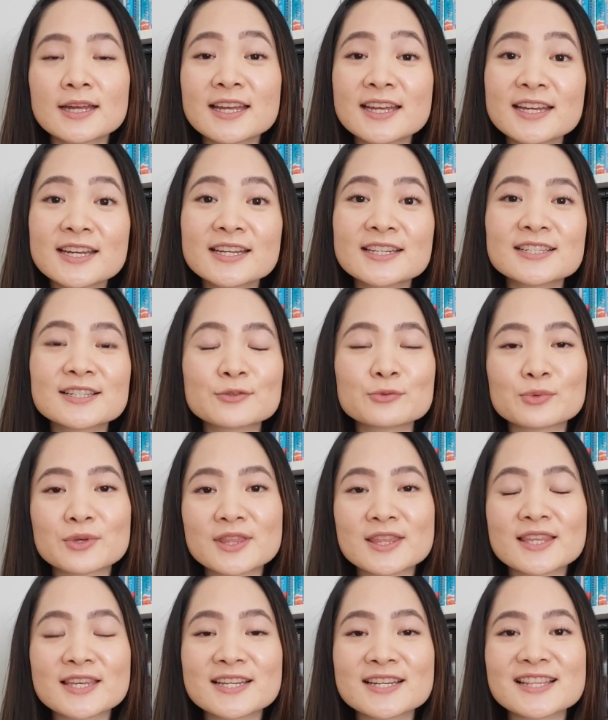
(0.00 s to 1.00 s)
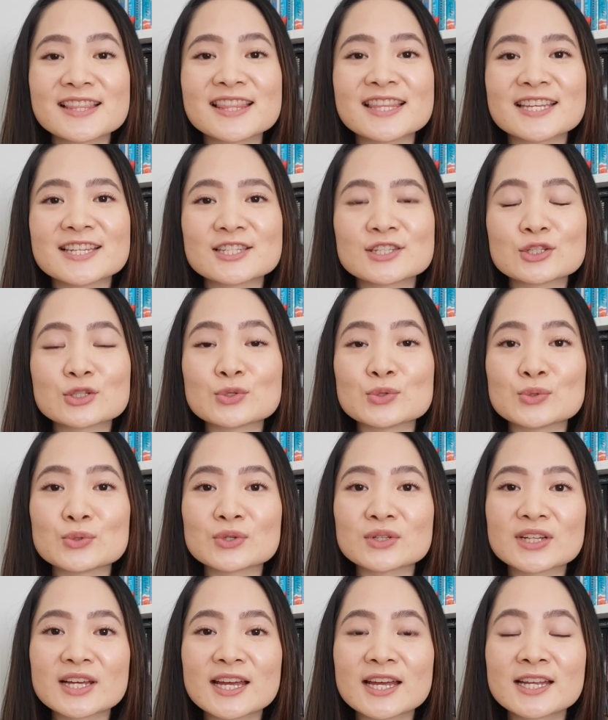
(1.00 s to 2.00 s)
And within these two
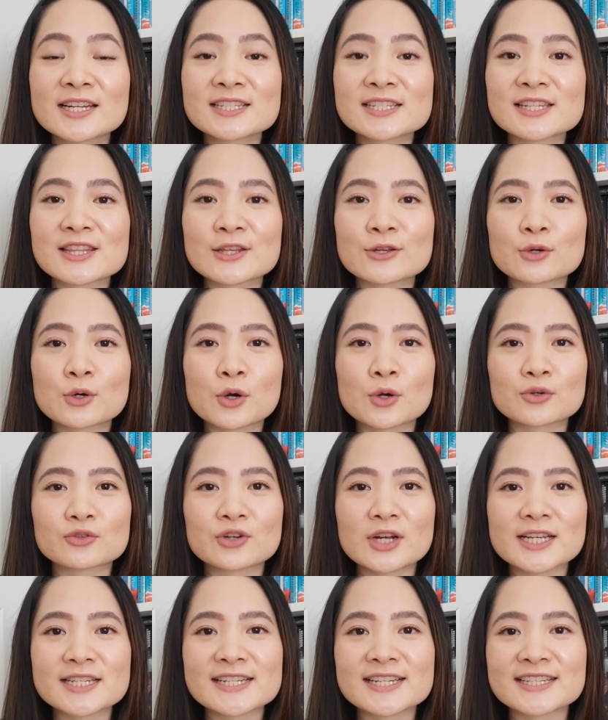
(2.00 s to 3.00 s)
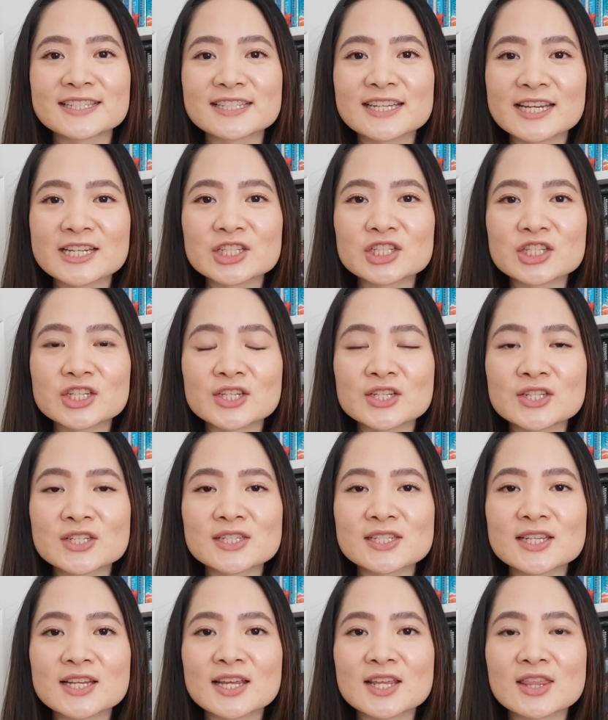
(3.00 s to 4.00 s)
clans, there are rising
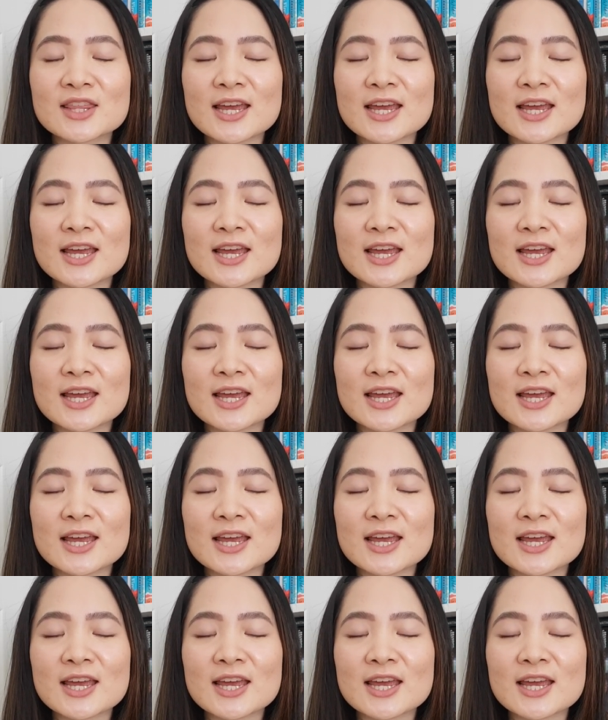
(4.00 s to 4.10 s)
tensions, and